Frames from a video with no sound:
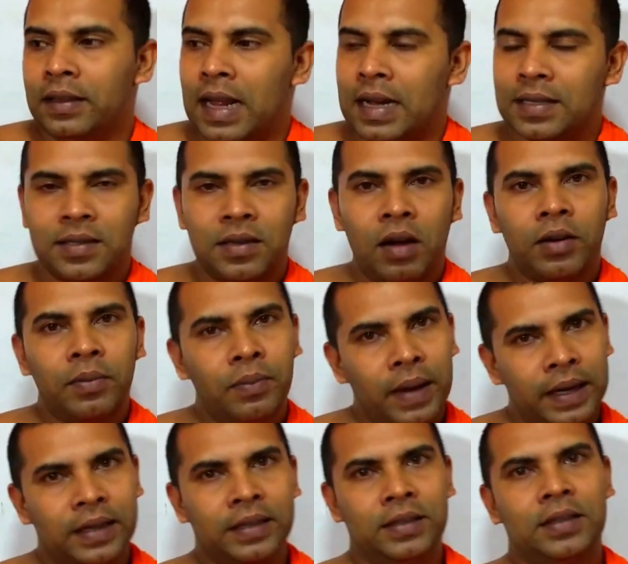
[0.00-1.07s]
That's not
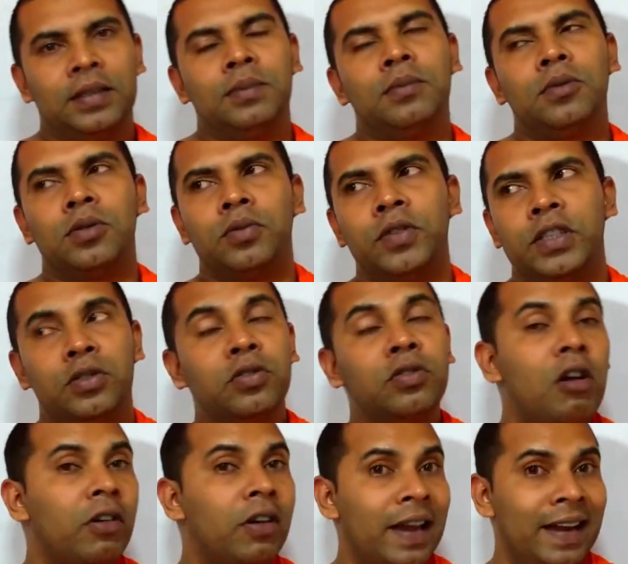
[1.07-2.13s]
better. We
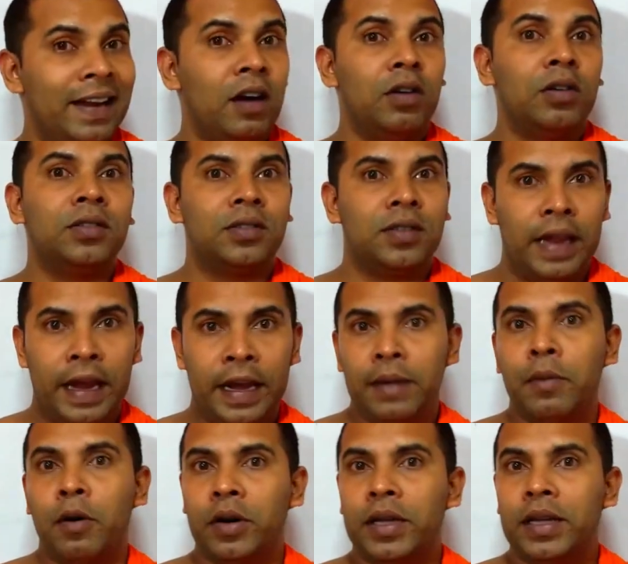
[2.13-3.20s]
should not lay down
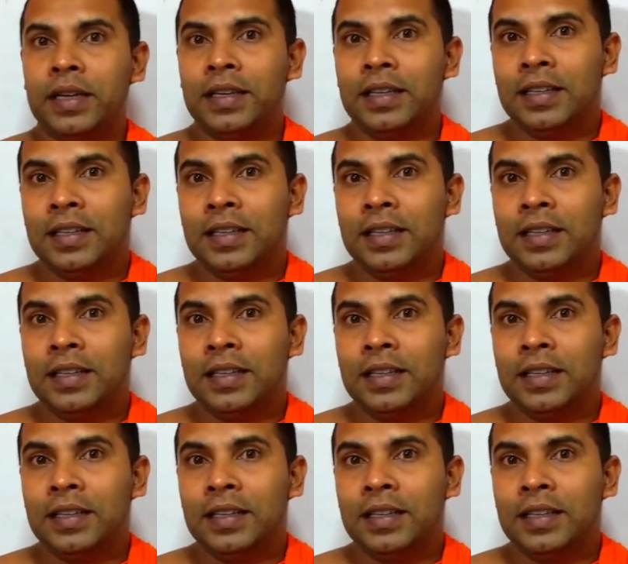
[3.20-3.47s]
anybody.